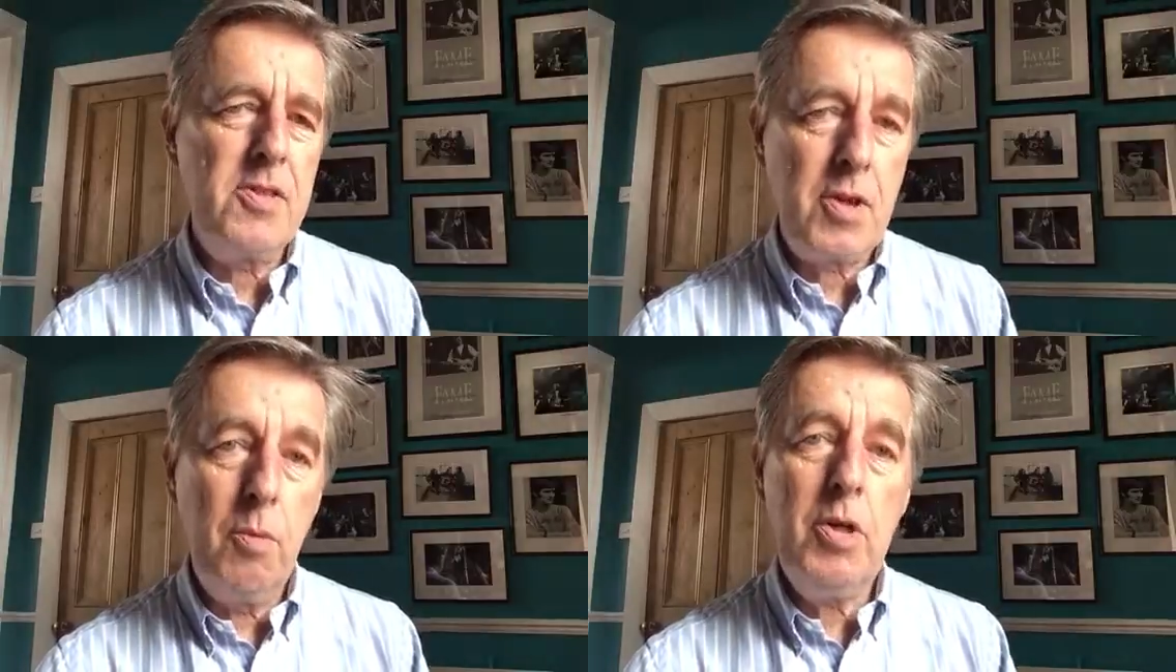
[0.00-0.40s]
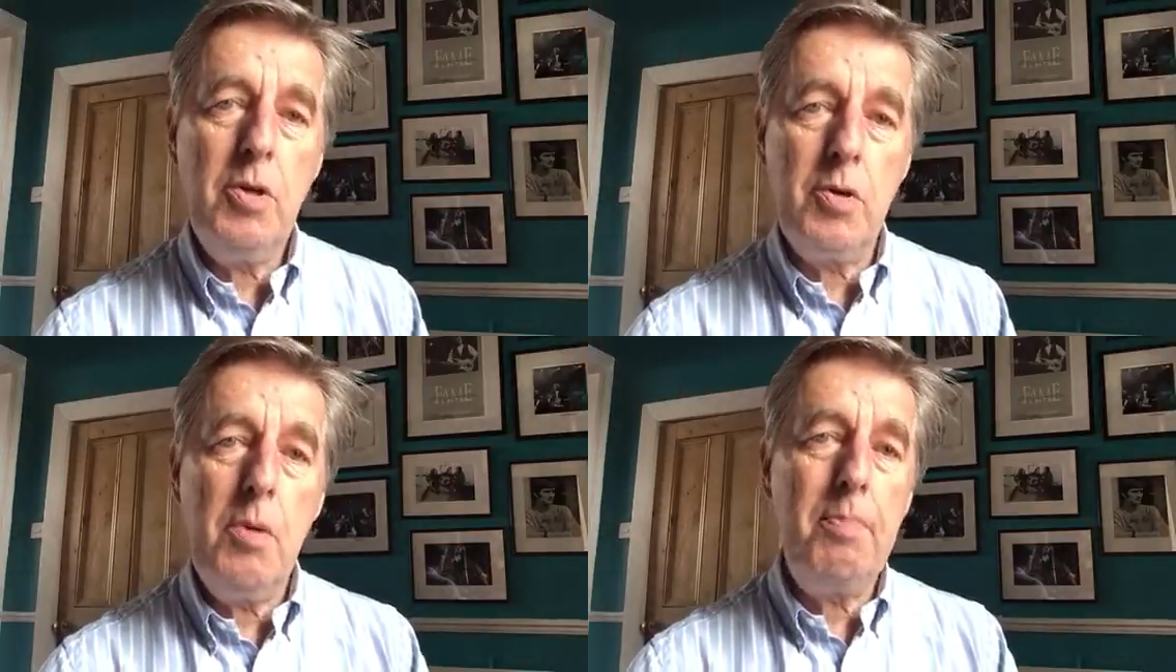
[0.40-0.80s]
So what
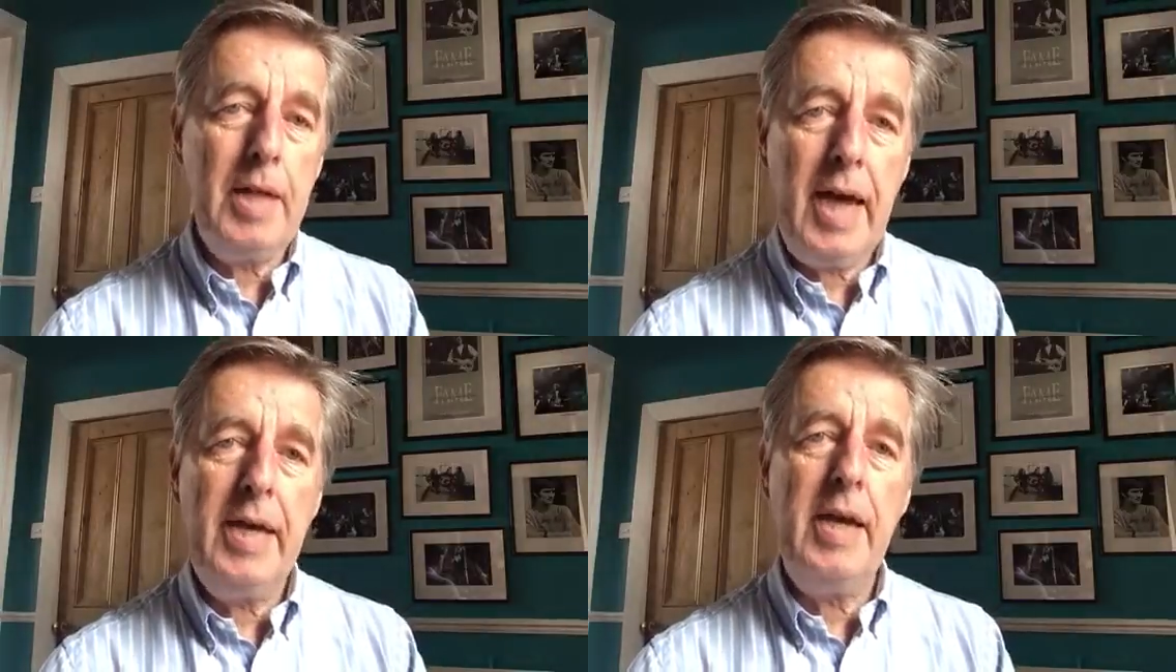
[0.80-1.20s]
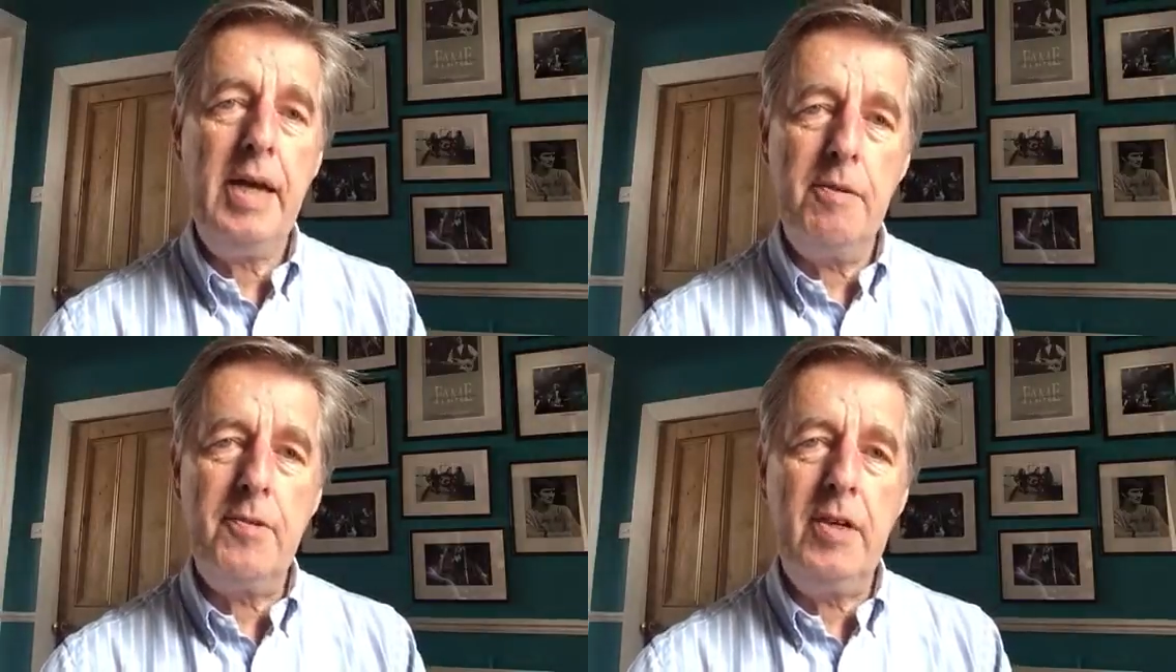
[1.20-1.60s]
you do, you plan
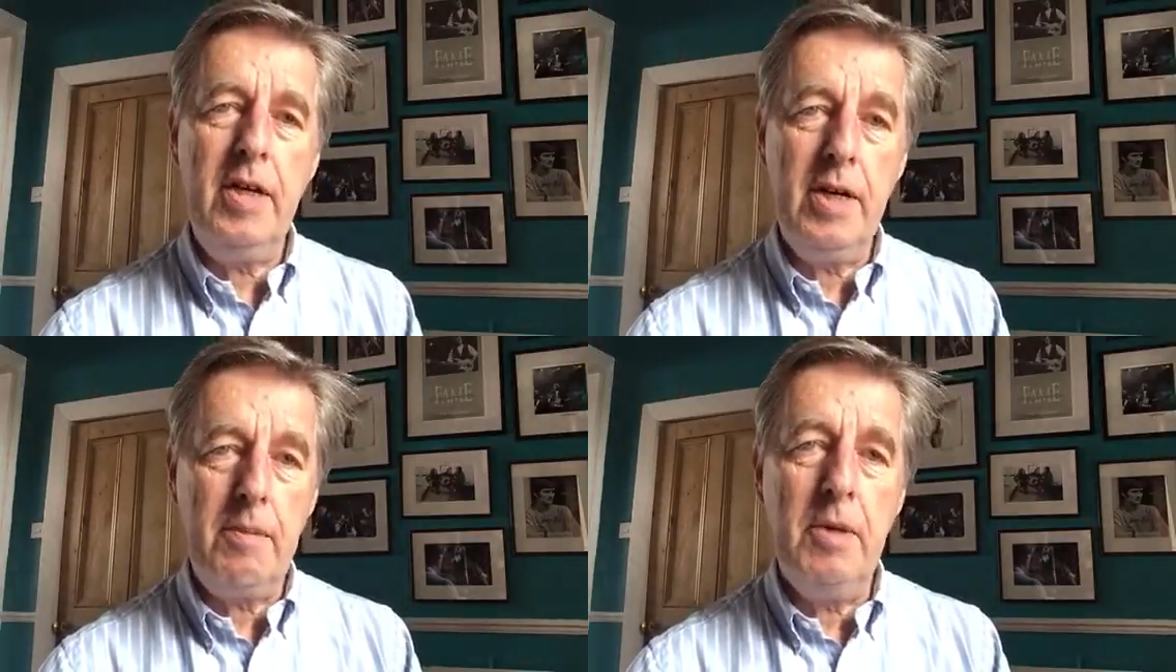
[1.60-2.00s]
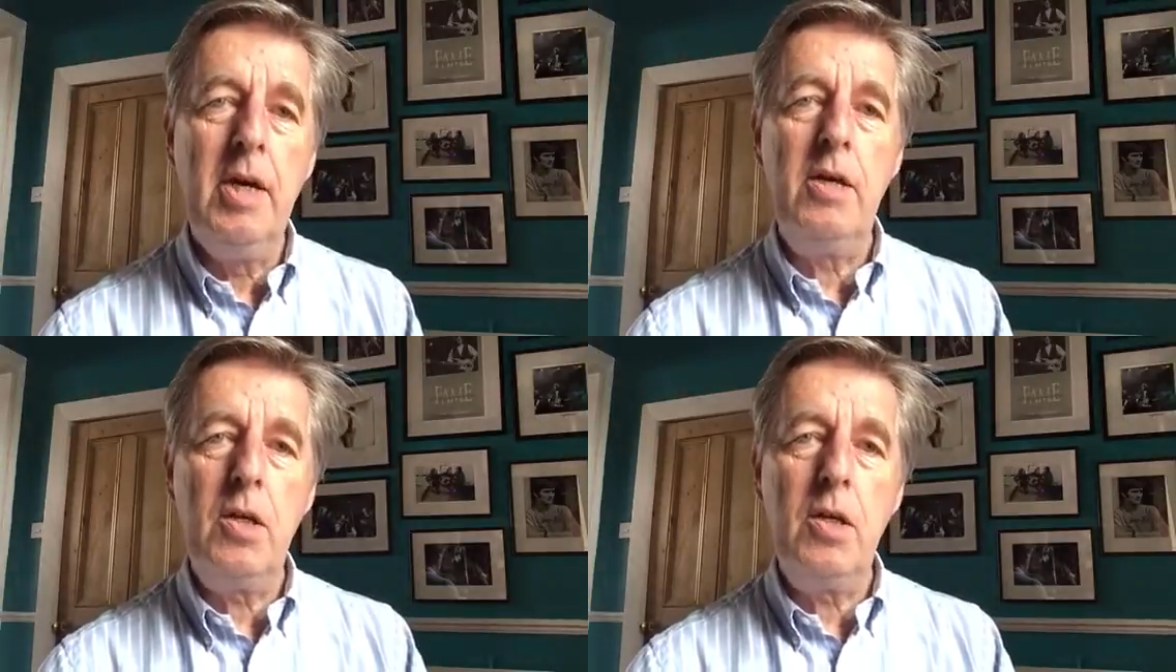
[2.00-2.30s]
ahead of time.